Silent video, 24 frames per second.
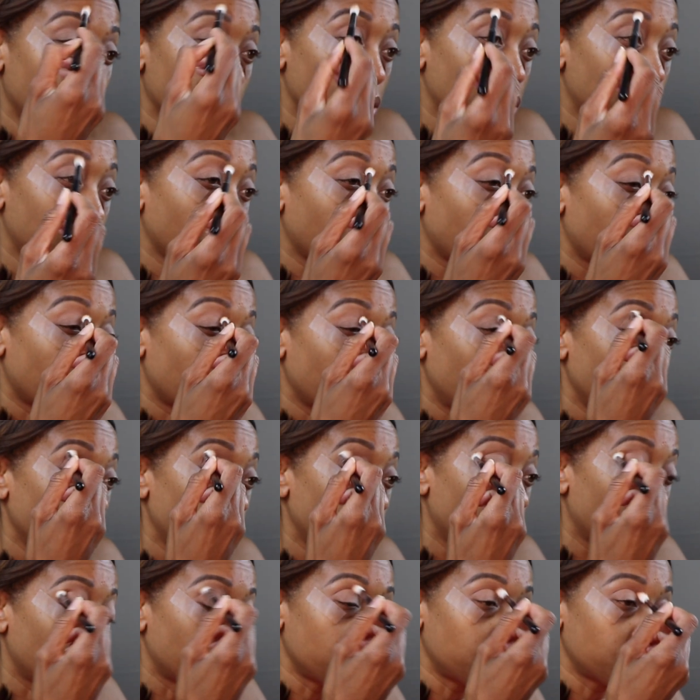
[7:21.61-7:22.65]
start off with
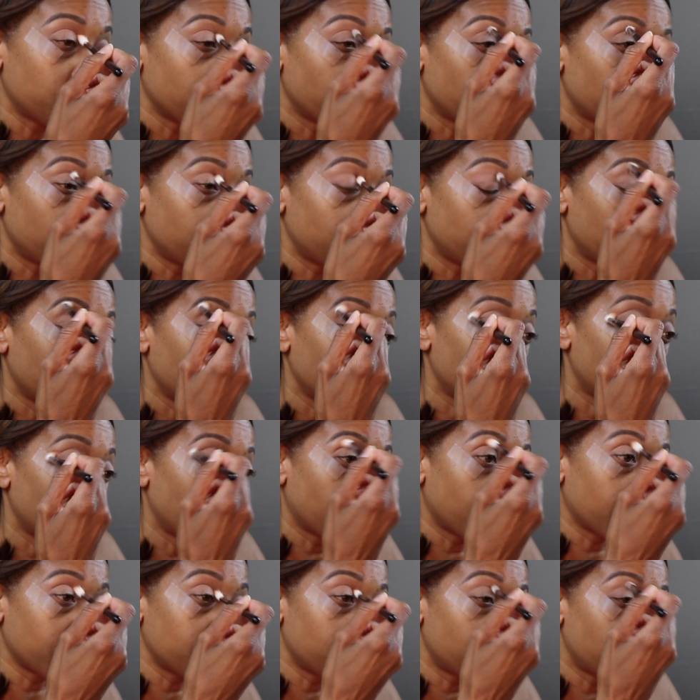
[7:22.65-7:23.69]
Culture, since
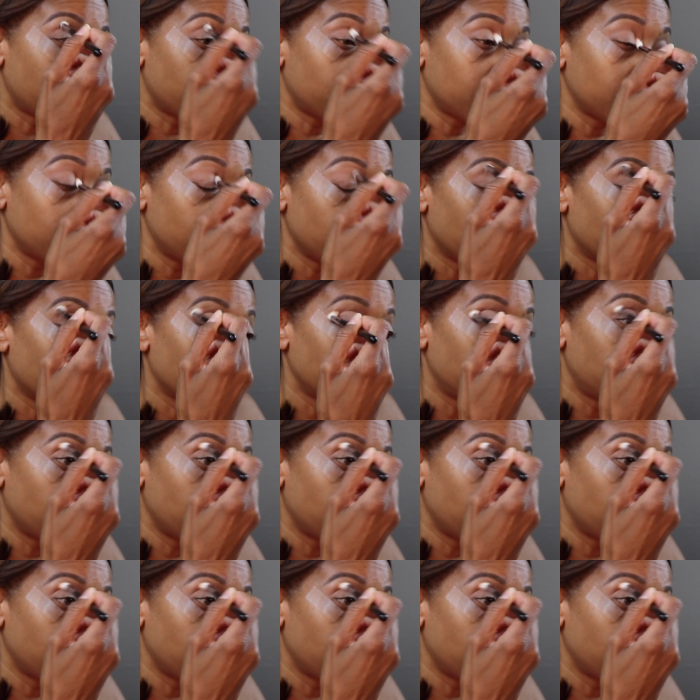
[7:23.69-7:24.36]
that's, you know,